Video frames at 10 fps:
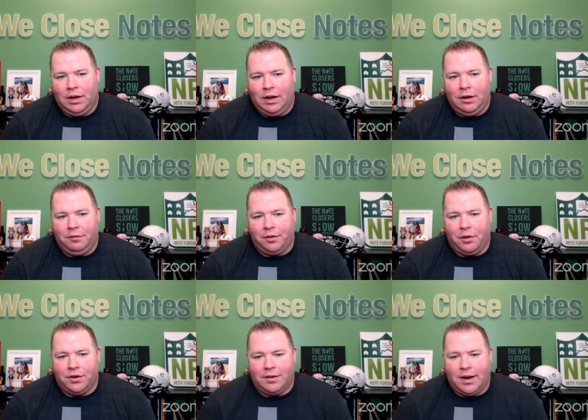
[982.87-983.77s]
uh, for
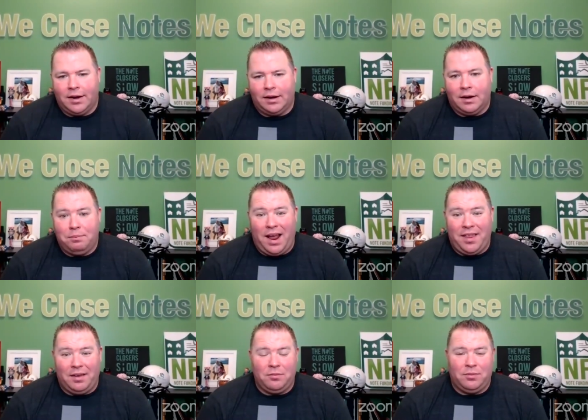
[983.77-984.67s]
those attending and i
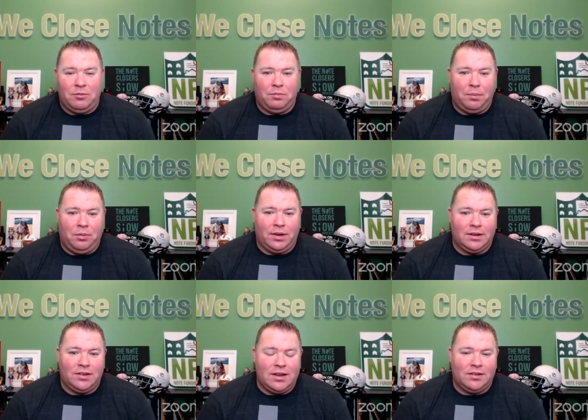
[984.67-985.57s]
think sometimes people can
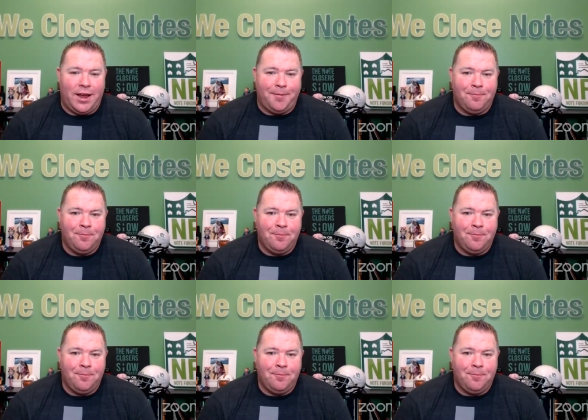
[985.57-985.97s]
sense that